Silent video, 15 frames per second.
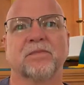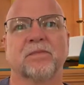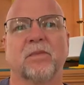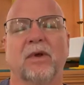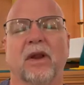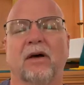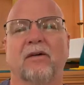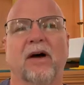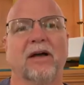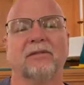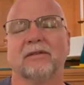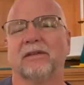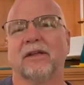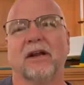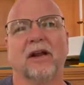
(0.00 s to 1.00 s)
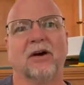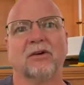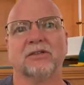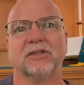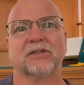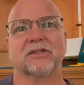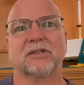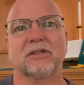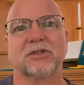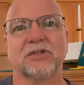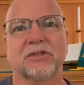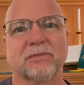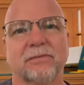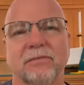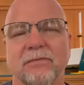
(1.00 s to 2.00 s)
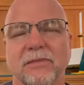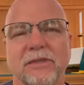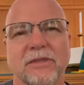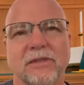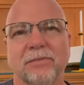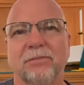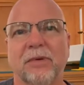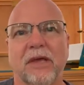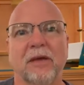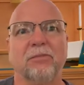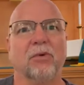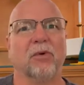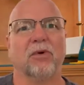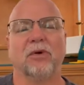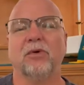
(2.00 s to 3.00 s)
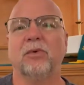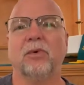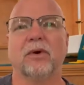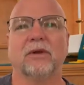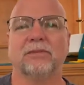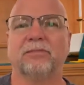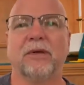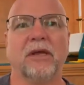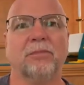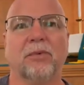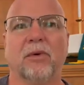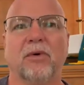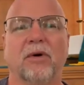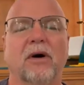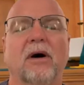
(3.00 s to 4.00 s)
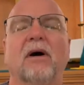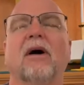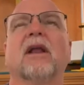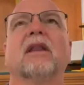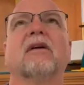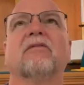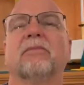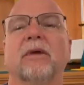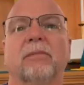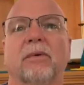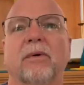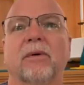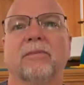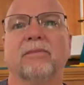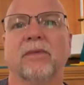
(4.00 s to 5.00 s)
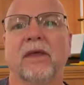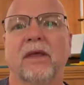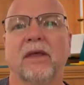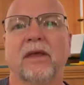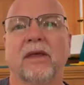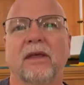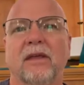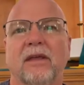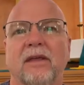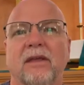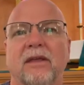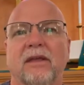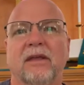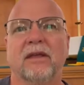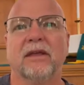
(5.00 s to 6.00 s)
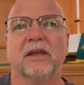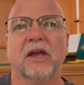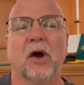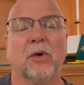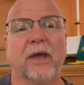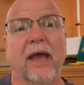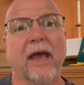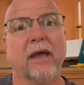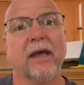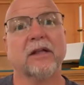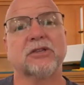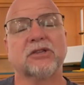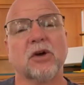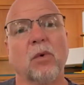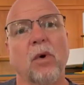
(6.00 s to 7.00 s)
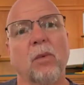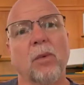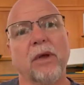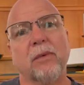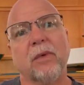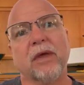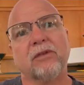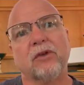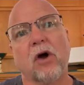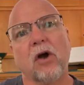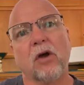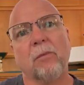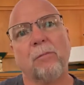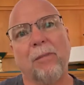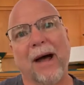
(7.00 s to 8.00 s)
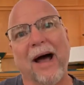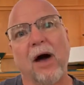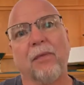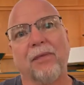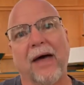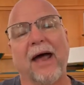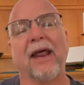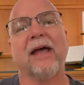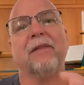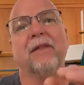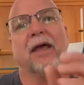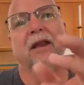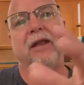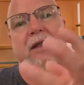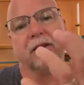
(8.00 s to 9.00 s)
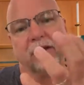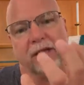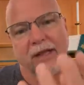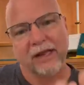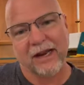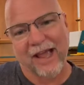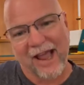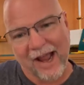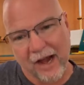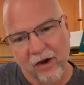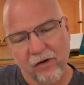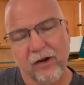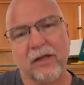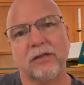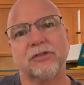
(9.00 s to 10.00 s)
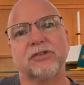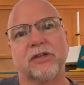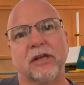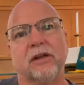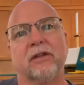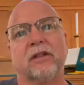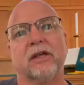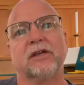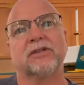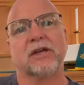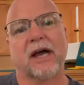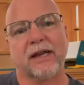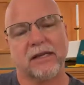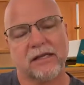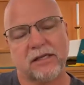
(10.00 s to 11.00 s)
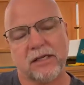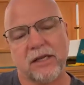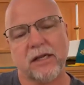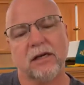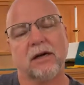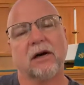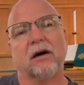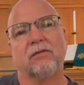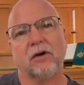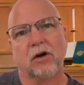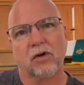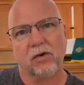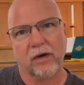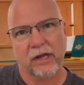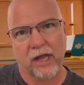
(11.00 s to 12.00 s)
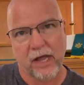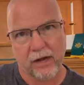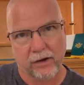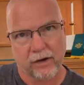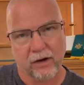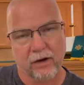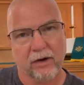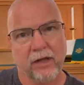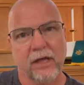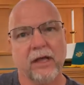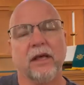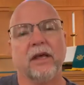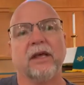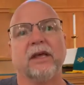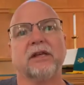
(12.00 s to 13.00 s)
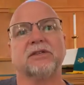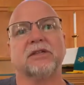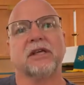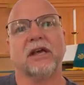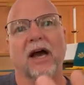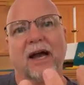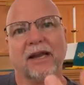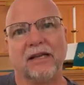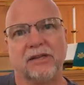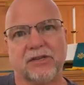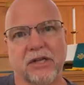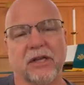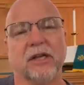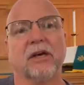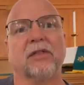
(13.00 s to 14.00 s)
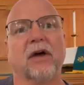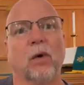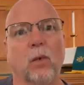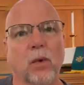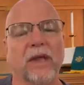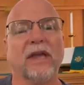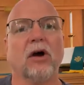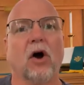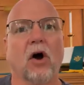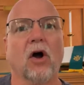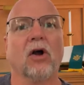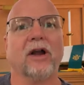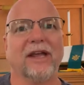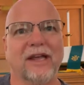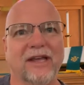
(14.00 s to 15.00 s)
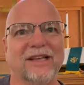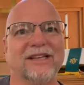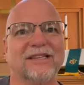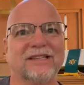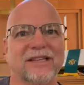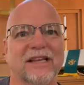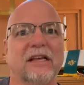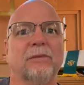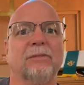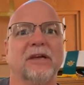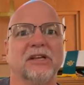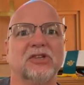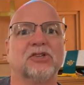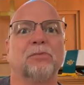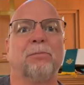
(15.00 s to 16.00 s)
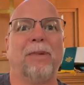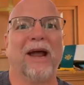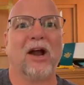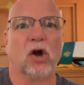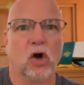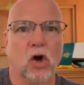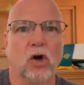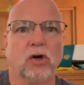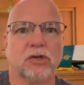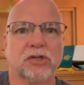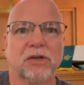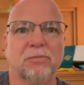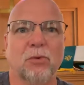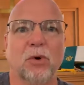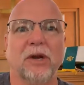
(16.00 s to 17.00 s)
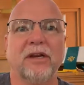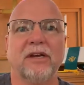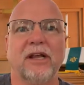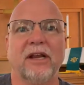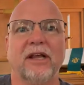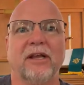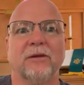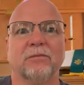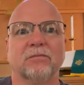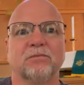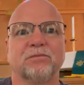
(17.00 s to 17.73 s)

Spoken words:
We love, you know, just there's people. Who people? Oh, I love people. Okay, and so when they talk about that, and inherent in this idea of a Creator is the idea that we are His image bearers. Good morning, Dee Dee.